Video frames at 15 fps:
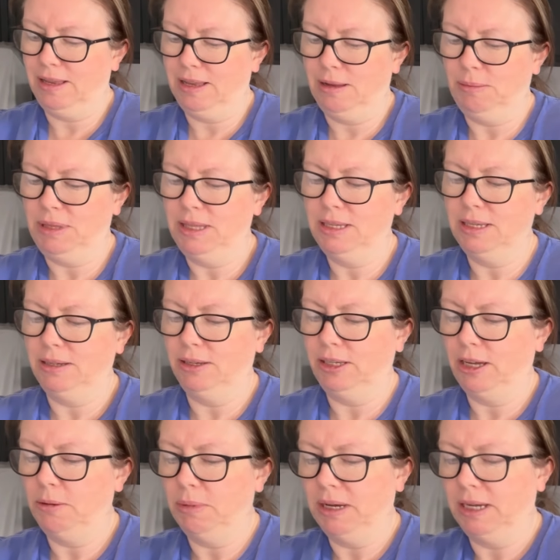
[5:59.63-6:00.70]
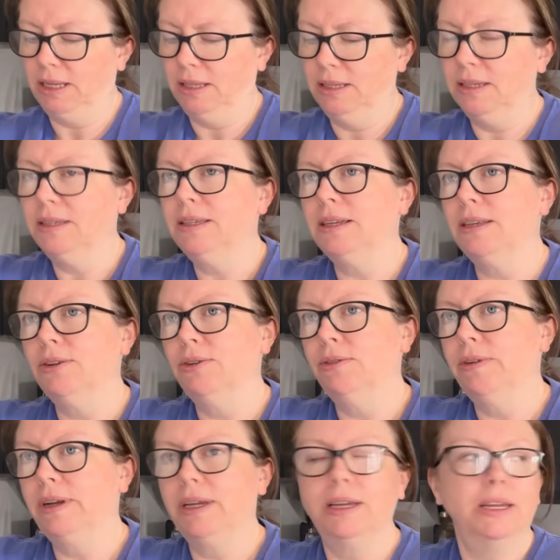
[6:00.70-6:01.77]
I mean, this isn't going to go back in, this is it, in a hurry.